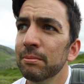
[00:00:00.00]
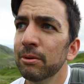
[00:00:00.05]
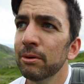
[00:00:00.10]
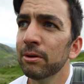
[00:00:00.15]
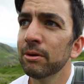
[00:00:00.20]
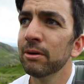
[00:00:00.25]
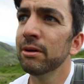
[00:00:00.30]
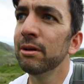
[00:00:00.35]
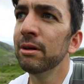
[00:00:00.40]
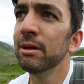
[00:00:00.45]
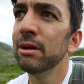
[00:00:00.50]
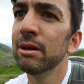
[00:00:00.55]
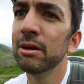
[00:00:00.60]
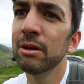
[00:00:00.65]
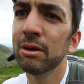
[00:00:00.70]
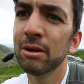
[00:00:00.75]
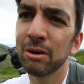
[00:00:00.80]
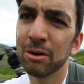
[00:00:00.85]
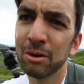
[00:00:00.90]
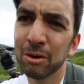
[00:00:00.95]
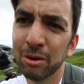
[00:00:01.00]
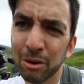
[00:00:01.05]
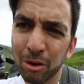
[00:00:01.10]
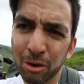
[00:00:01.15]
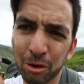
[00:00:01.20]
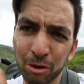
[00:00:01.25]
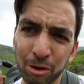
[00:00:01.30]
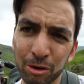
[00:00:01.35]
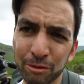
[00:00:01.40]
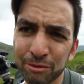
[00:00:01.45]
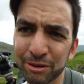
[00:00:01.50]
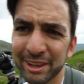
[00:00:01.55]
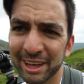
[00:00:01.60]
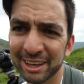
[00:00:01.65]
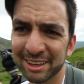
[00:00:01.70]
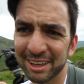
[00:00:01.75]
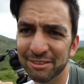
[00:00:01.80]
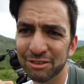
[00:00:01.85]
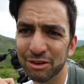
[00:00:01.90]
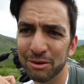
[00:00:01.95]
But hopefully
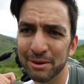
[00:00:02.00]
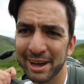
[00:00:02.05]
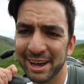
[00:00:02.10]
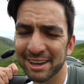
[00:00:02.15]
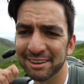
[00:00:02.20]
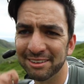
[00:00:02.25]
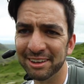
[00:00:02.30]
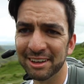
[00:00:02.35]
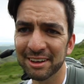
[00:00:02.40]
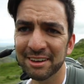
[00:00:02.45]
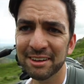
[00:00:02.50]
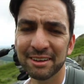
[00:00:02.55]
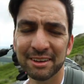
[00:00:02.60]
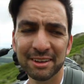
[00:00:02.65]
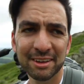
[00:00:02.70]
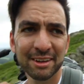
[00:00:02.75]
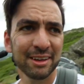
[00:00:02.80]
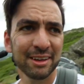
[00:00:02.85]
that gives you an idea.